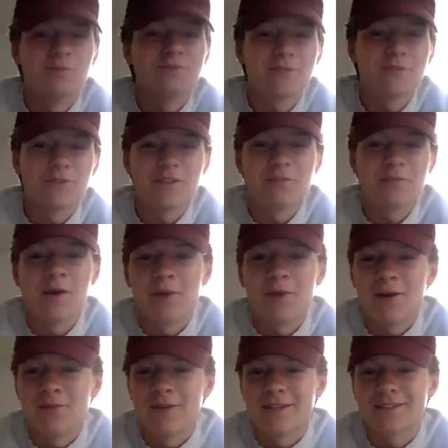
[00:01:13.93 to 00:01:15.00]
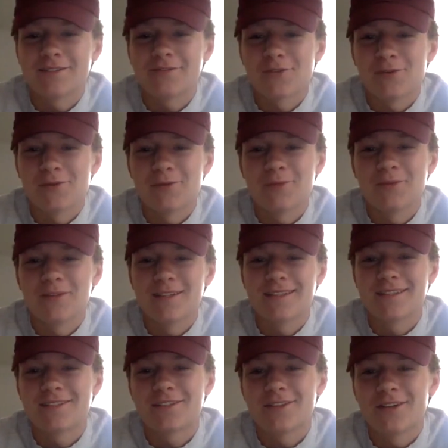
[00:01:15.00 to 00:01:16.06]
Usually my mom makes it for me, but
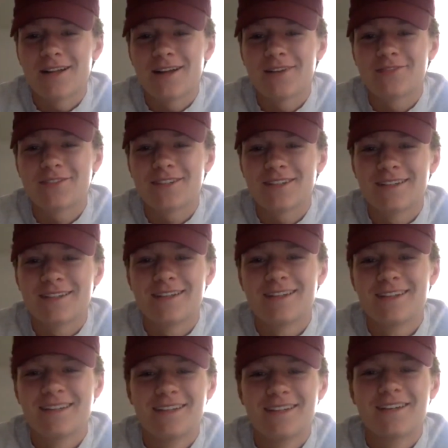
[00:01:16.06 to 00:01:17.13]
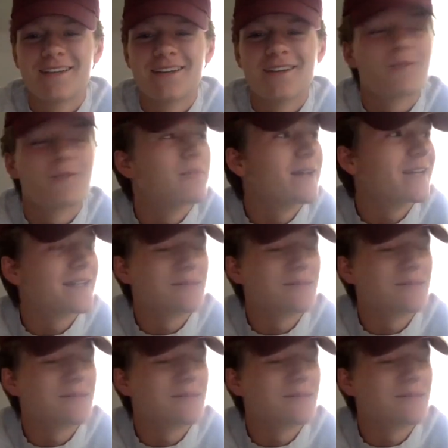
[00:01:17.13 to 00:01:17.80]
this year I'll have to make it on.